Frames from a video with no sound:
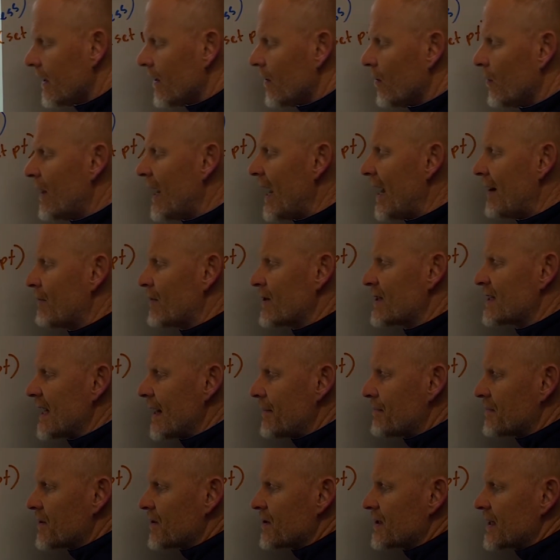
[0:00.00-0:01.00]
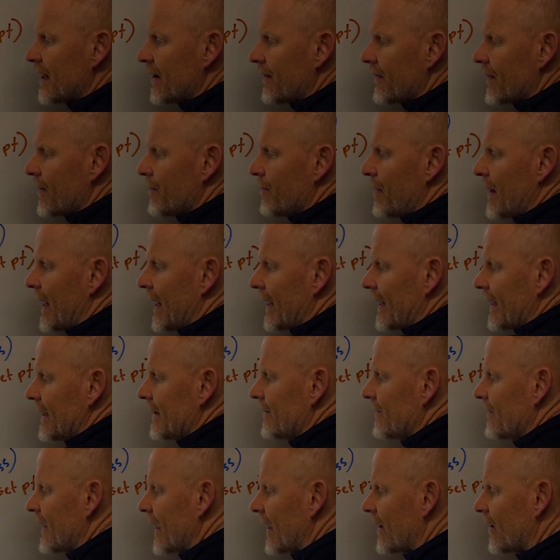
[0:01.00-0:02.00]
We have receptors out in the
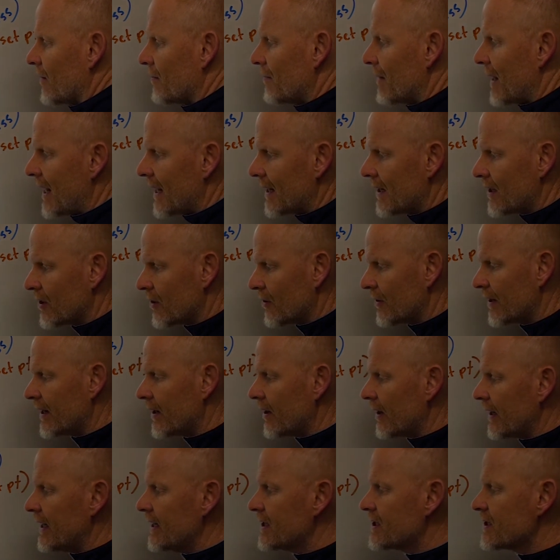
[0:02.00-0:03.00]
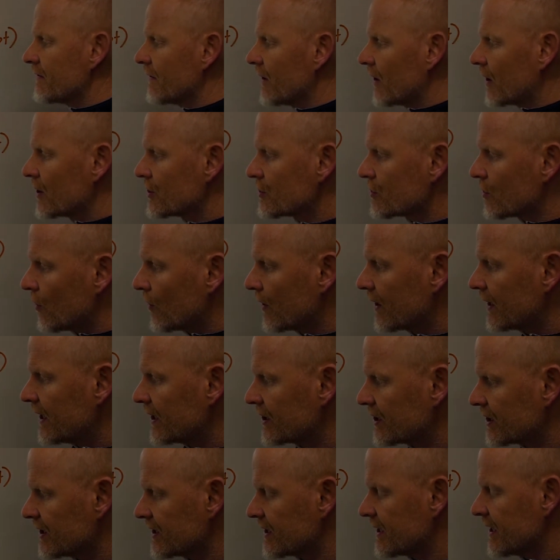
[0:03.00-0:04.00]
body that are monitoring each of our control
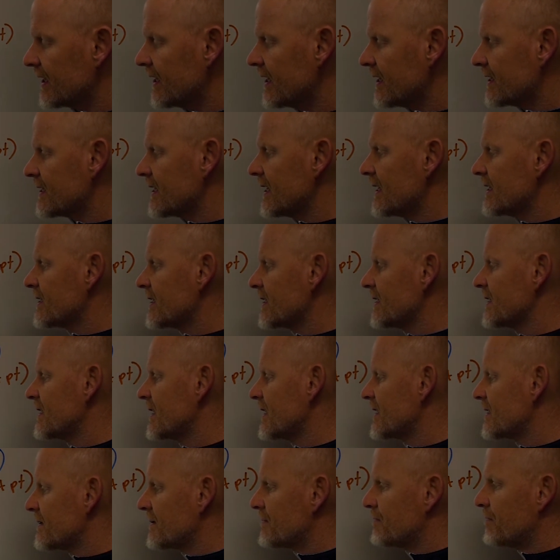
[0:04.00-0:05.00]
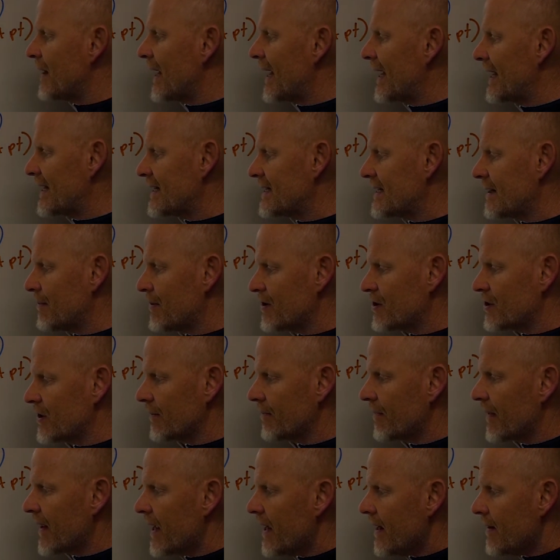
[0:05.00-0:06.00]
conditions. In this instance, it's body temperature.
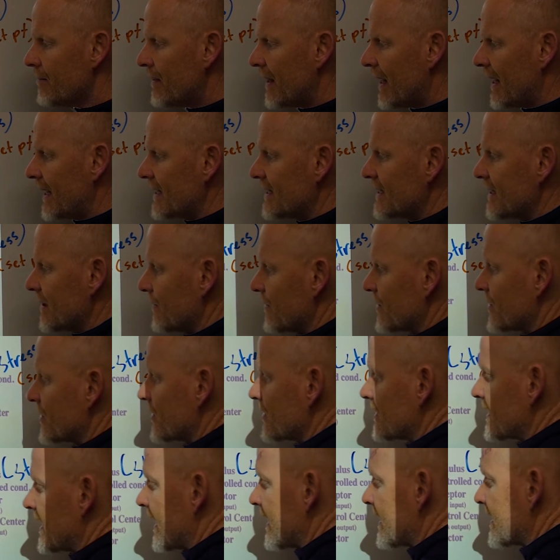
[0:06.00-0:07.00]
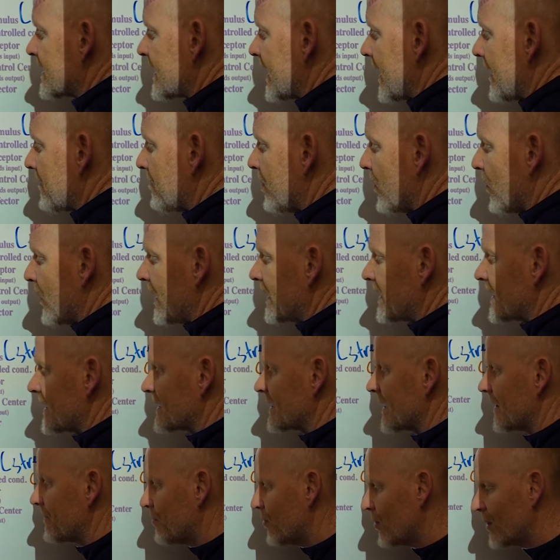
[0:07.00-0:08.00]
Body temperature is at a set point. The
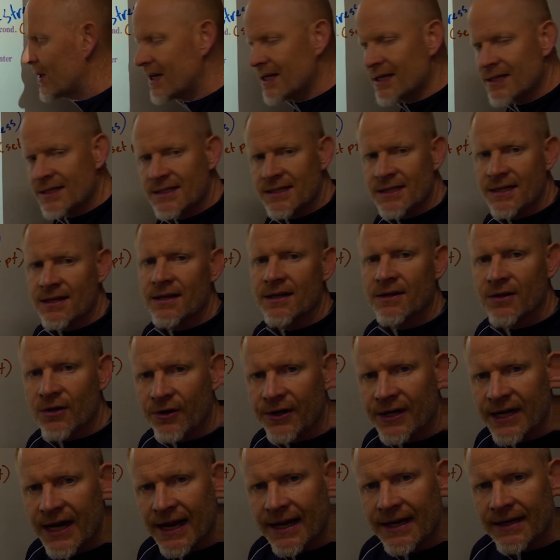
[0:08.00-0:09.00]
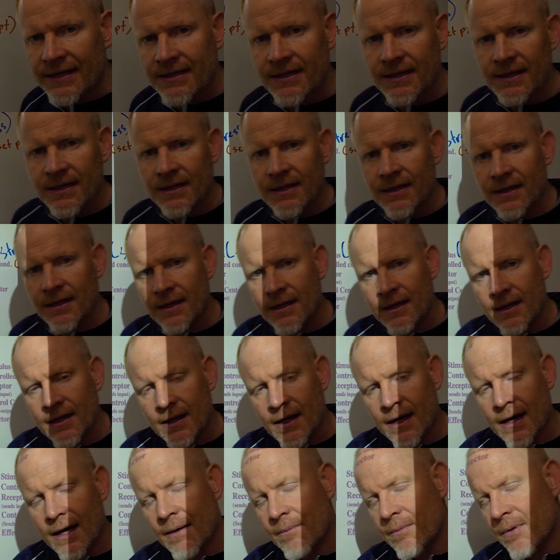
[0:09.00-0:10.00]
set point is 78.
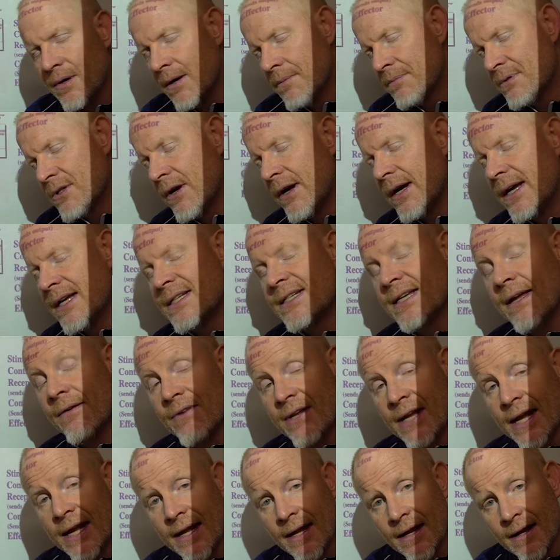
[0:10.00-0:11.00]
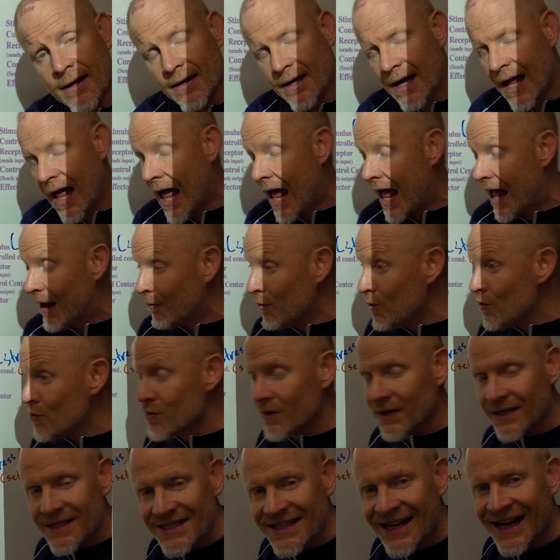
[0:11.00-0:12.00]
It's 78.
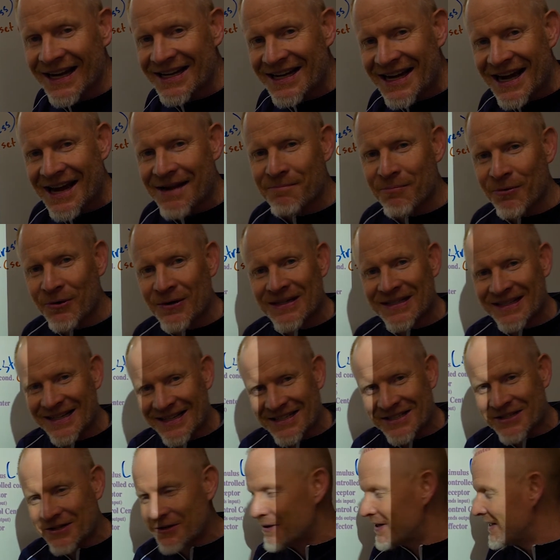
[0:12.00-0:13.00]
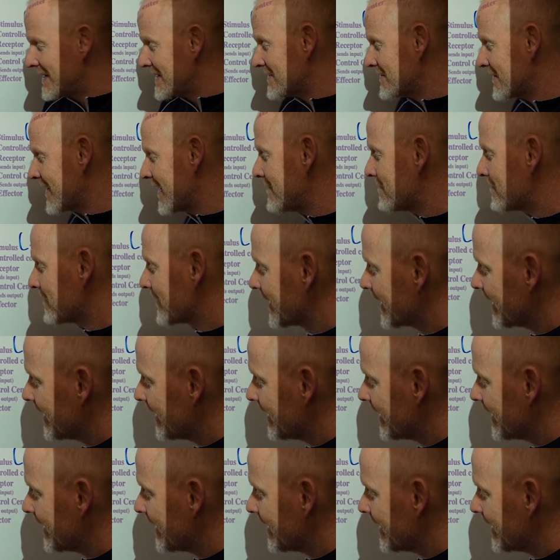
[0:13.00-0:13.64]
It's 98.6 degrees, right?